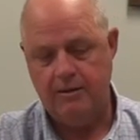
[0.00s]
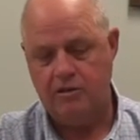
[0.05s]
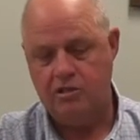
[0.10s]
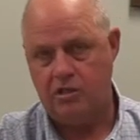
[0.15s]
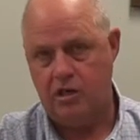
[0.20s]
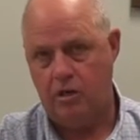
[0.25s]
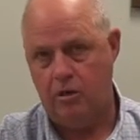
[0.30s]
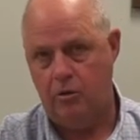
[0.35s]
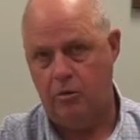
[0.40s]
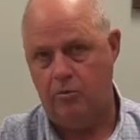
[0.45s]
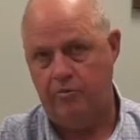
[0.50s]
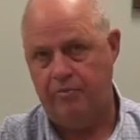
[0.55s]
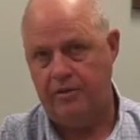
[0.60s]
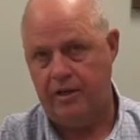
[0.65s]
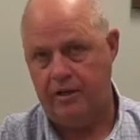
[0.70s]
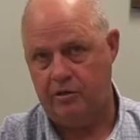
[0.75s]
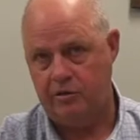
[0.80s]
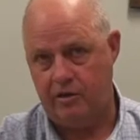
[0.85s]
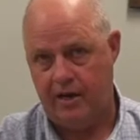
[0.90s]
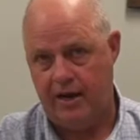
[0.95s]
So
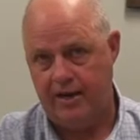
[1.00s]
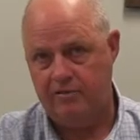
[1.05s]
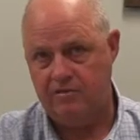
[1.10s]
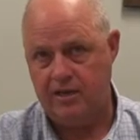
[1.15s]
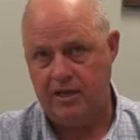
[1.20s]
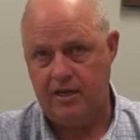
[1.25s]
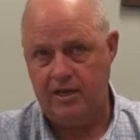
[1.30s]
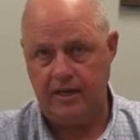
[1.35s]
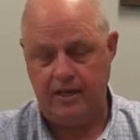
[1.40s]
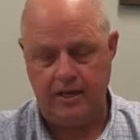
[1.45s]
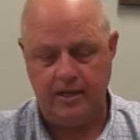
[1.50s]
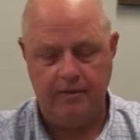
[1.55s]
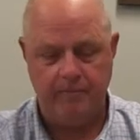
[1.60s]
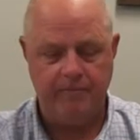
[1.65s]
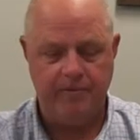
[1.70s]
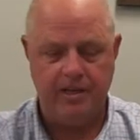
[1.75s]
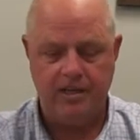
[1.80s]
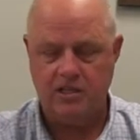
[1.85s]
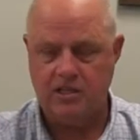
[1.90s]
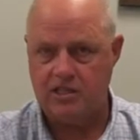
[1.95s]
it drives that in,
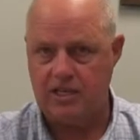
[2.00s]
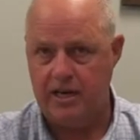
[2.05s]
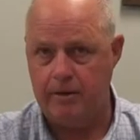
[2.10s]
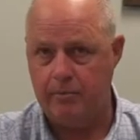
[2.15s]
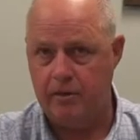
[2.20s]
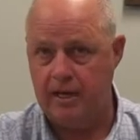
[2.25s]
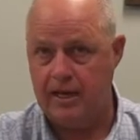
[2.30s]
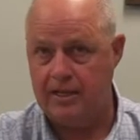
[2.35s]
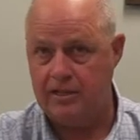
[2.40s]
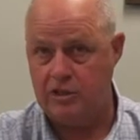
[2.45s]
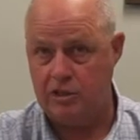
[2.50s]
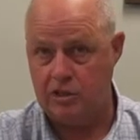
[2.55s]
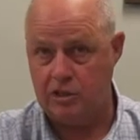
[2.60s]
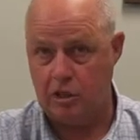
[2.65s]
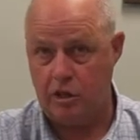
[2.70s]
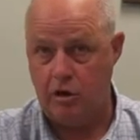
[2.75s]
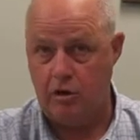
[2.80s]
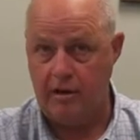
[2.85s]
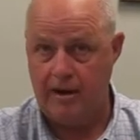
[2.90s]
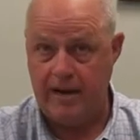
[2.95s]
it stabilizes
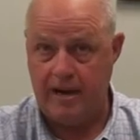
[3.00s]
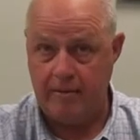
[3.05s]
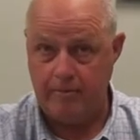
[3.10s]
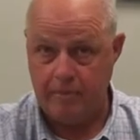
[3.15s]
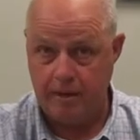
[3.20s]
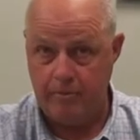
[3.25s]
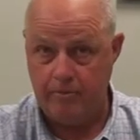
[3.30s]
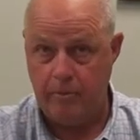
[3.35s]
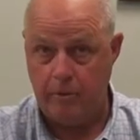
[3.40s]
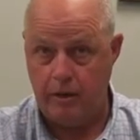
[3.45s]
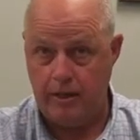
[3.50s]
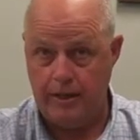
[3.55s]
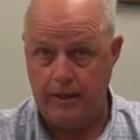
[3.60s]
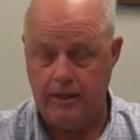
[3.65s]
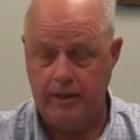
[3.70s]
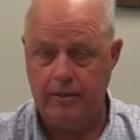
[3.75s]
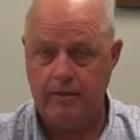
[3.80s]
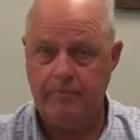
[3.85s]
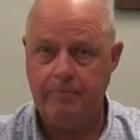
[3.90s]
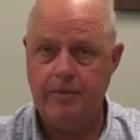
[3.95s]
the cardiac
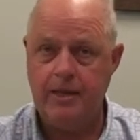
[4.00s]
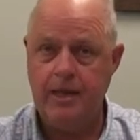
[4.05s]
membrane,